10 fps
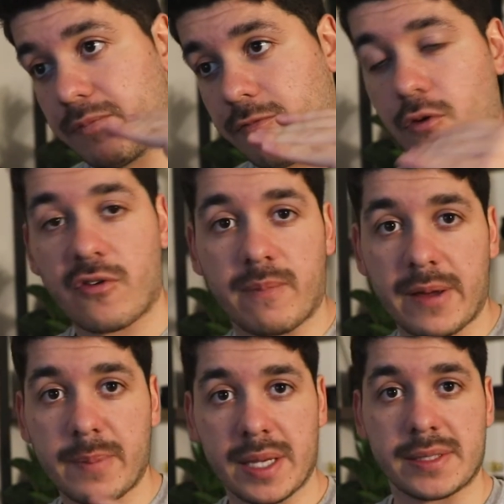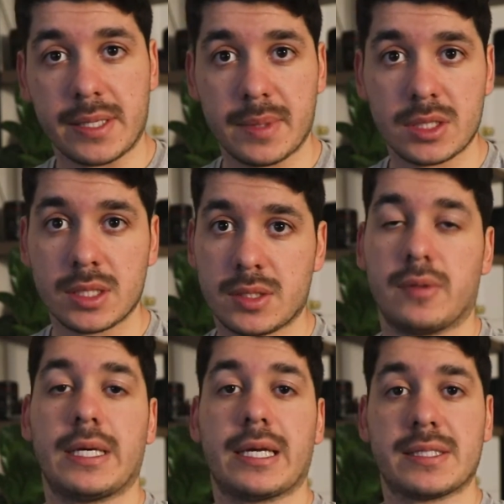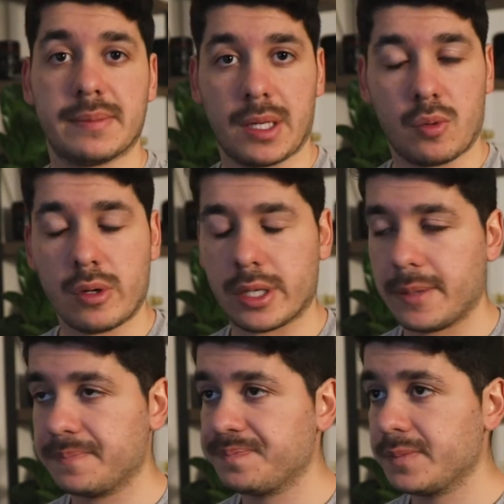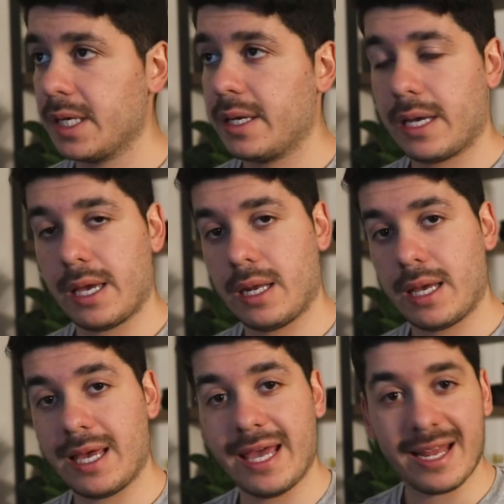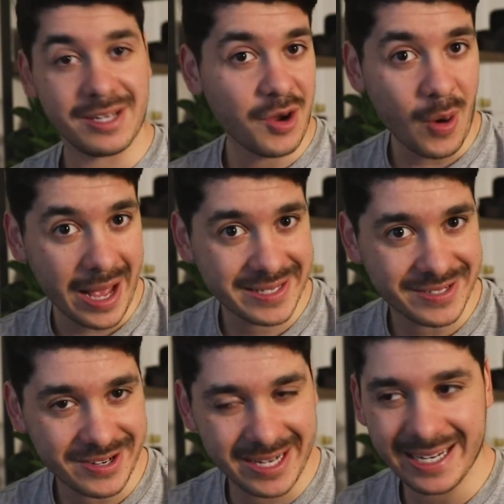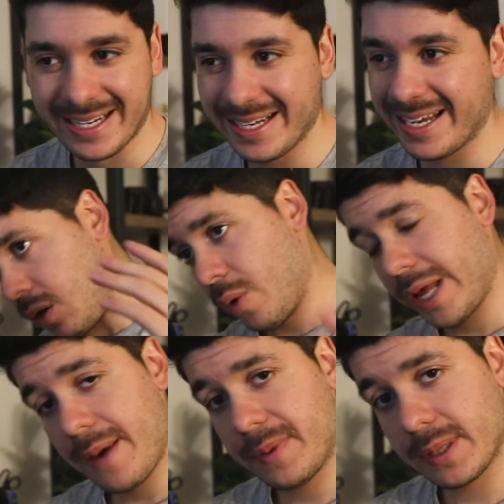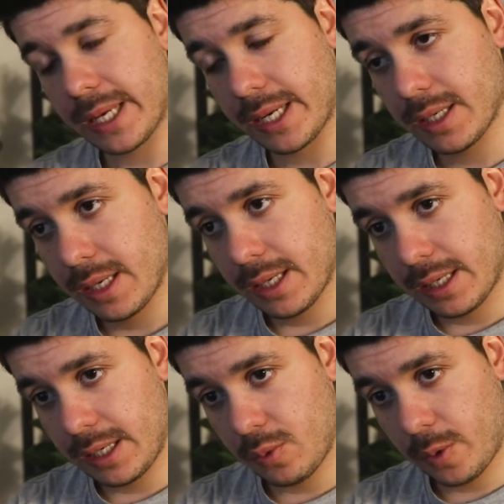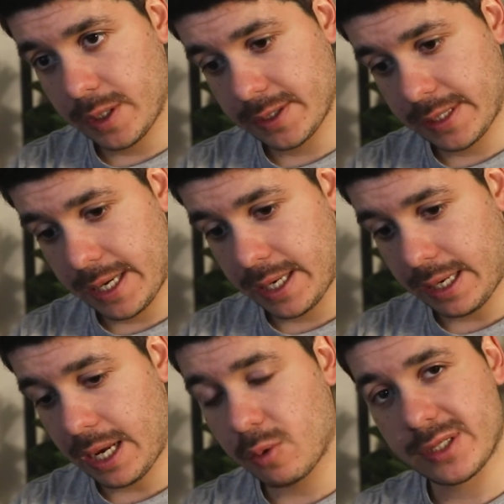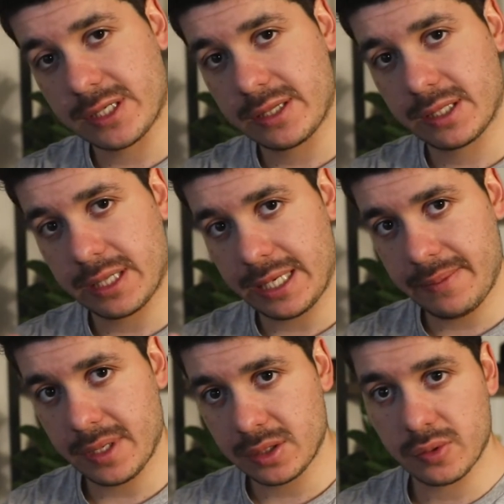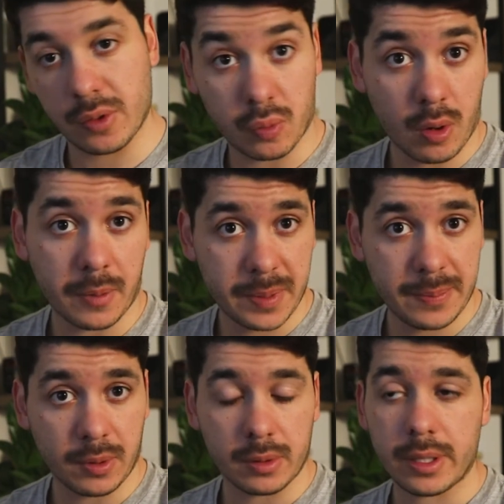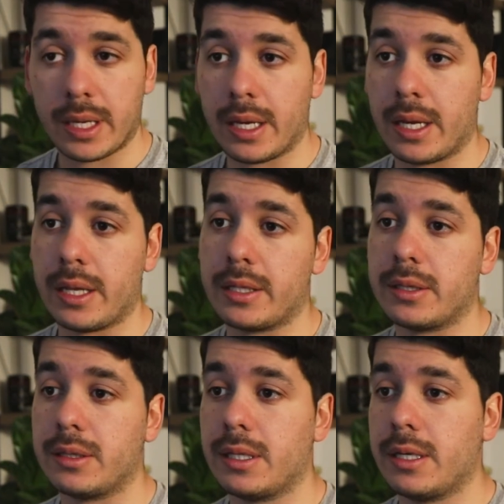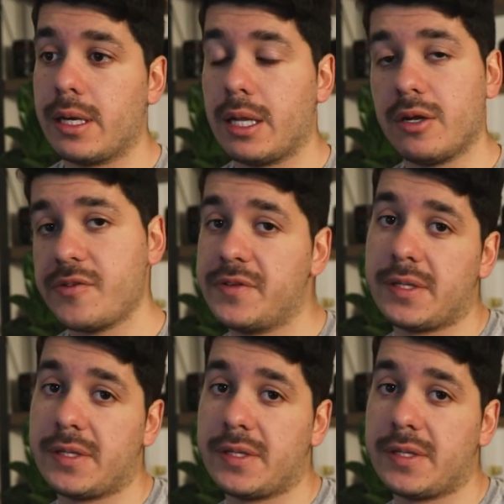4 of my best images so they can see my work, and I had no answer. What happened then it was that I was sending the emails to the wrong people. And a lot of the